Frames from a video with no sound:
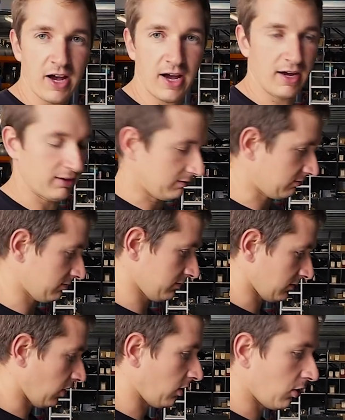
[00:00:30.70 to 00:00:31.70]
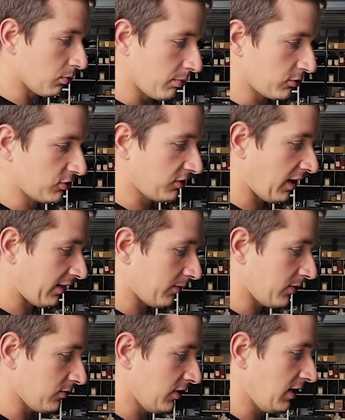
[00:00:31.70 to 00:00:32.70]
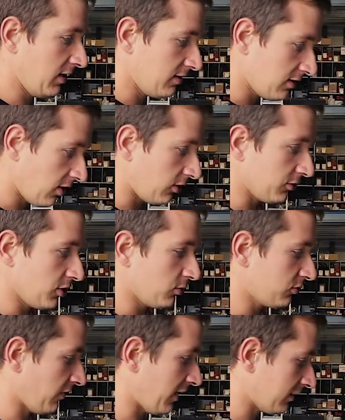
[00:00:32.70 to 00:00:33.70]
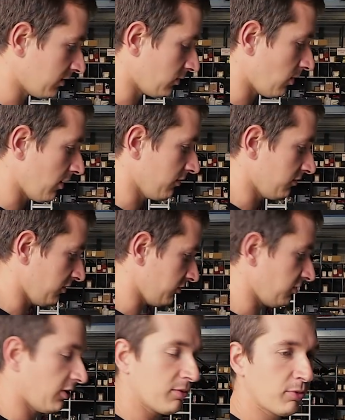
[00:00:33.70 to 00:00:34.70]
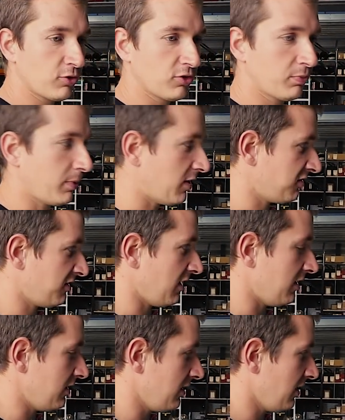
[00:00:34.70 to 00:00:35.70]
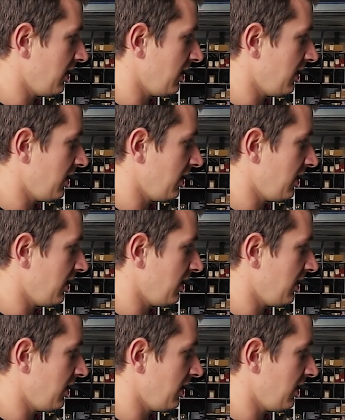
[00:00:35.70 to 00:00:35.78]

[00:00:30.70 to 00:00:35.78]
out, all old bushes out that we don't need. All new spherical ones and solid bushes pressed in.